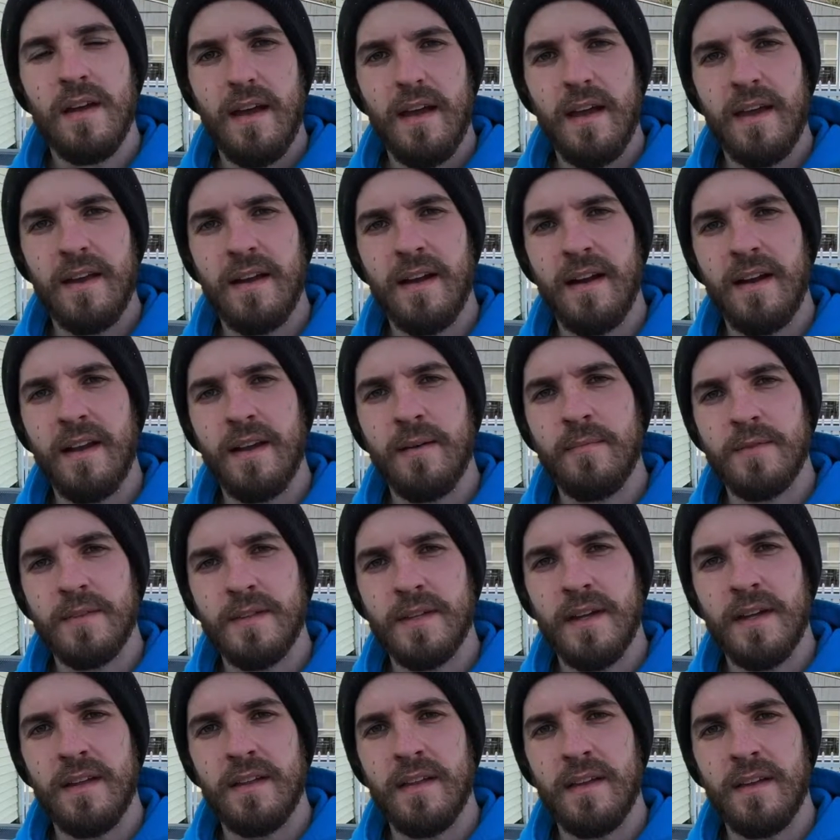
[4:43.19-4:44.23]
And on
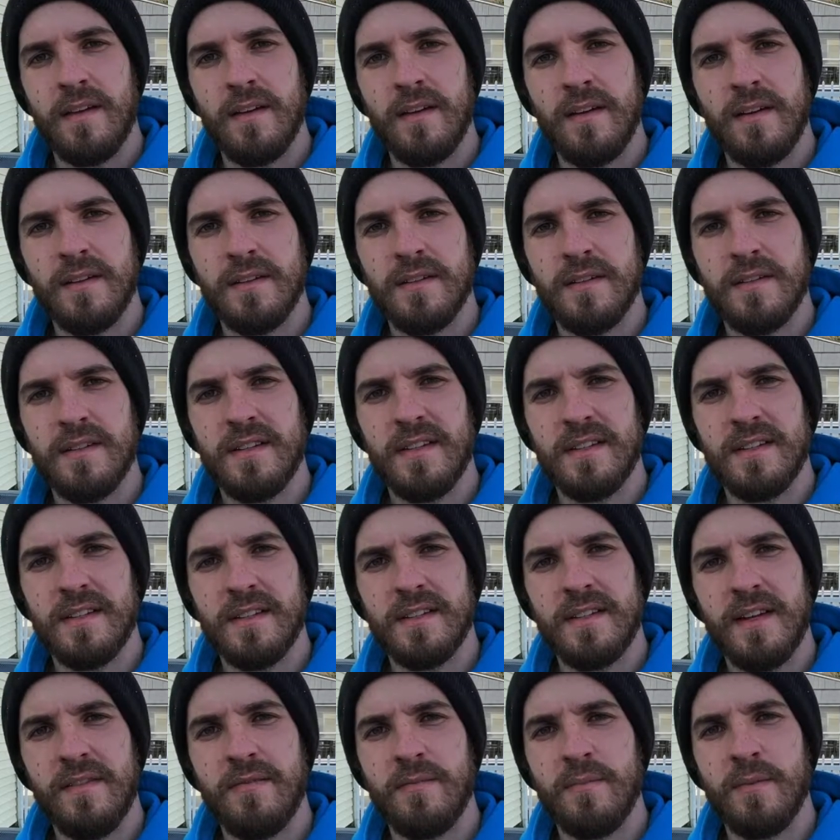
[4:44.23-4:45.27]
Amazon, they cost
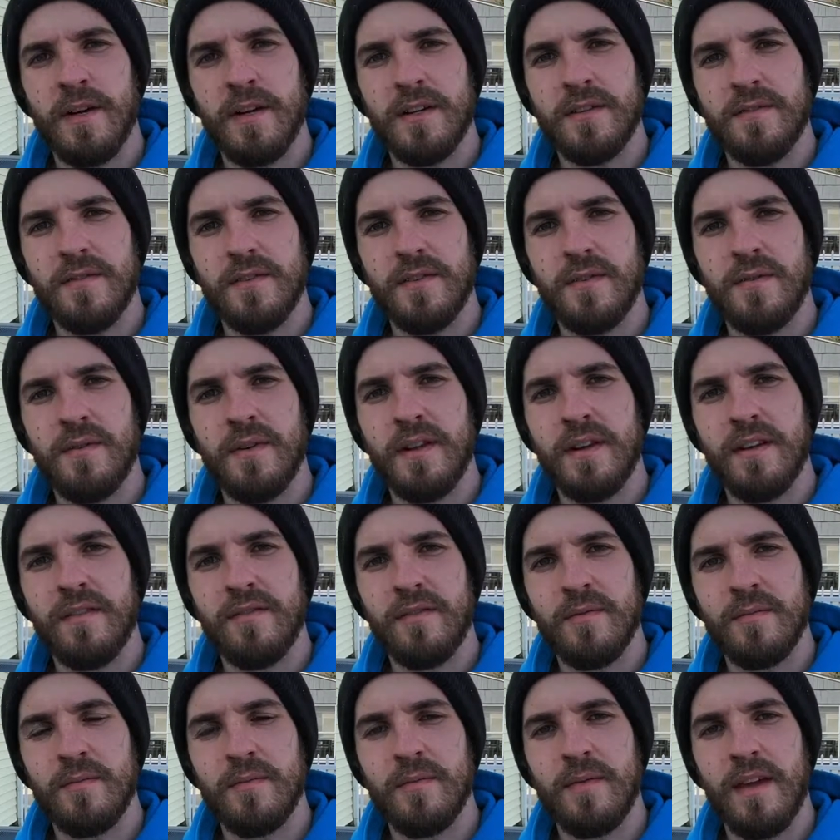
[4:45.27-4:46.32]
$67 for 20 of
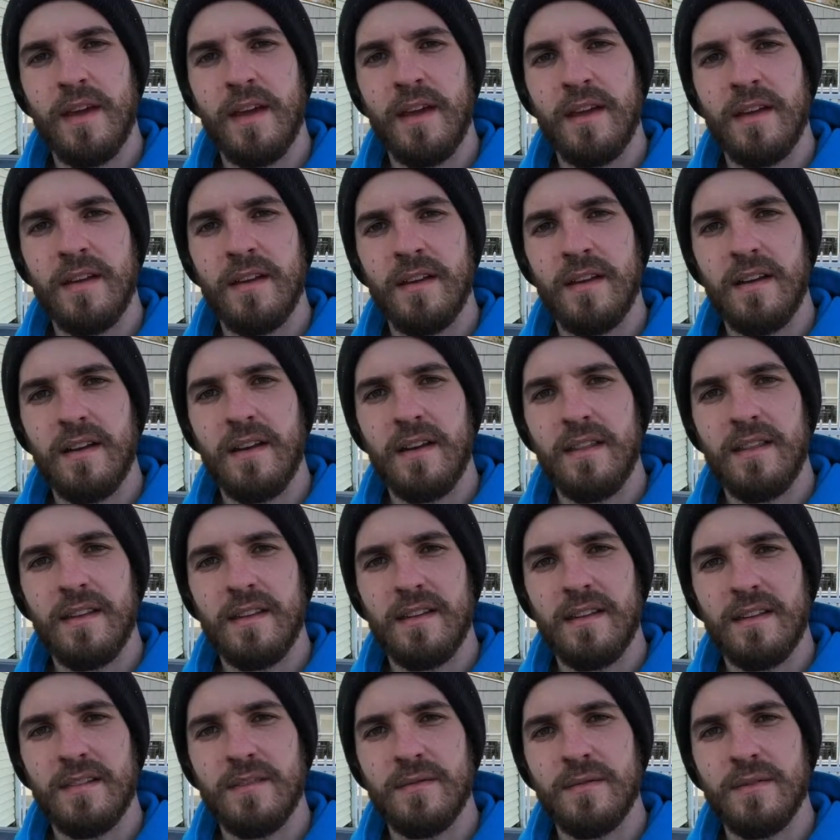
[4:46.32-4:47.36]
them. And I
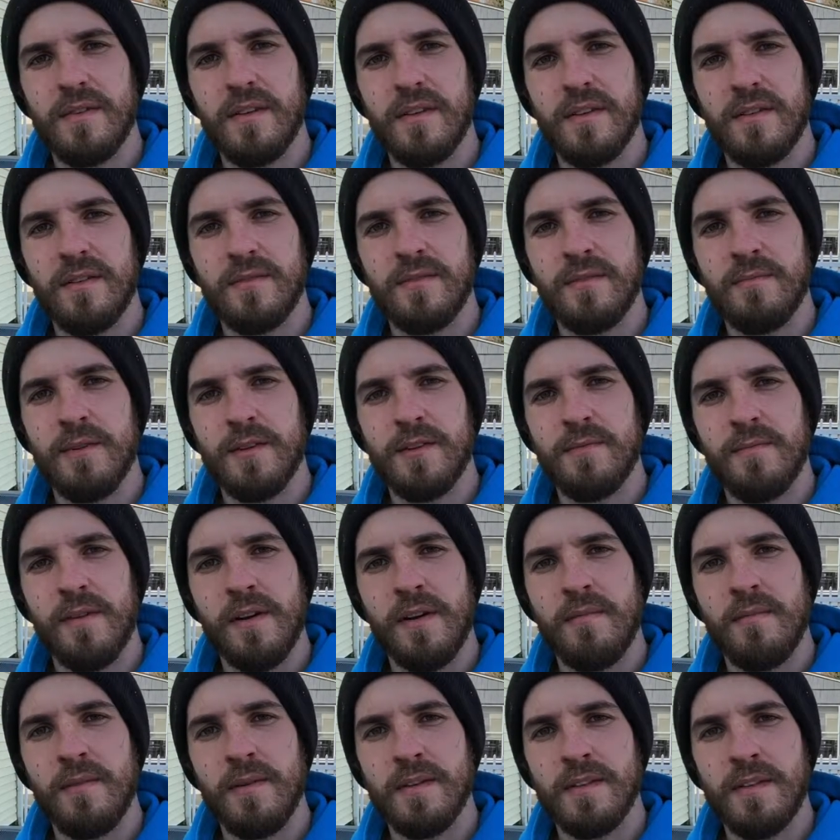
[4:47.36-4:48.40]
think that's a little too much
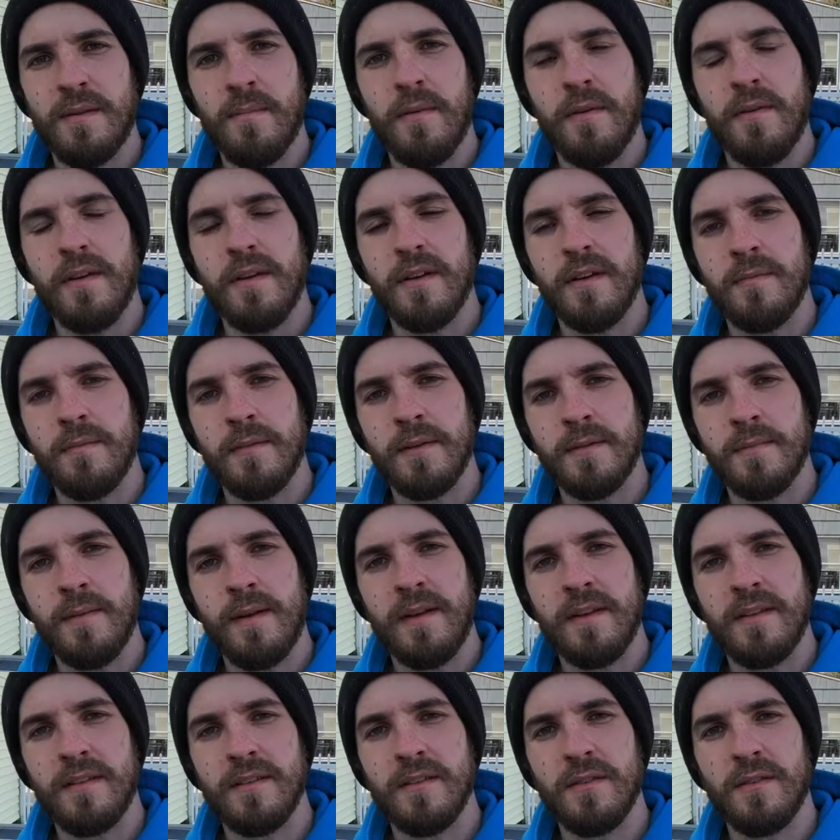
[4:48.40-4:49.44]
money because I'm already gonna be
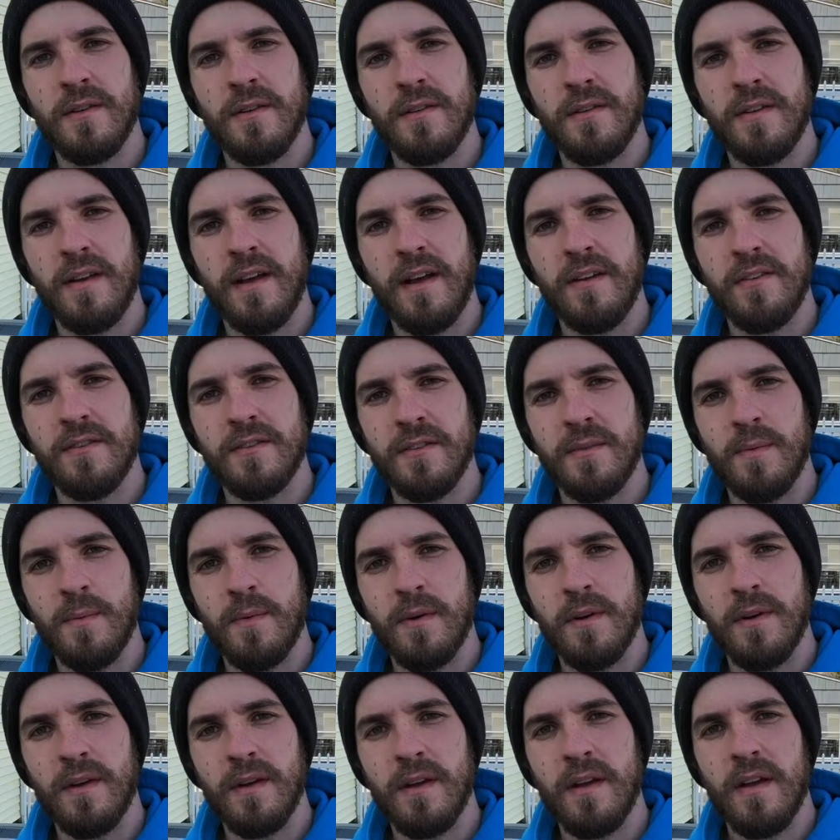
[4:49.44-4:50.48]
spending $200 in
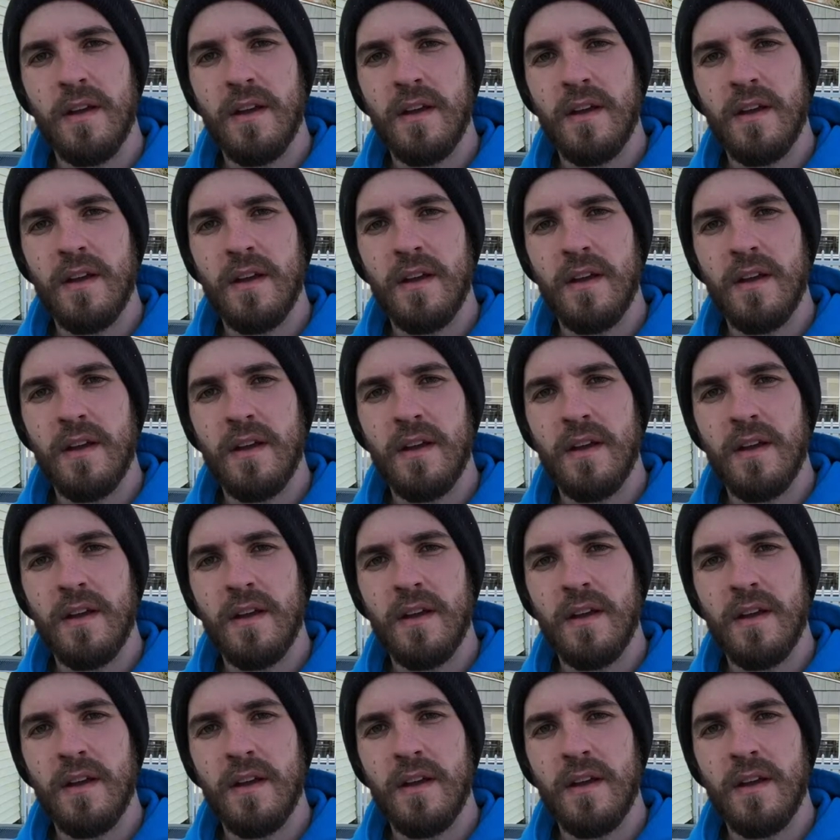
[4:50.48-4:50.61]
wood.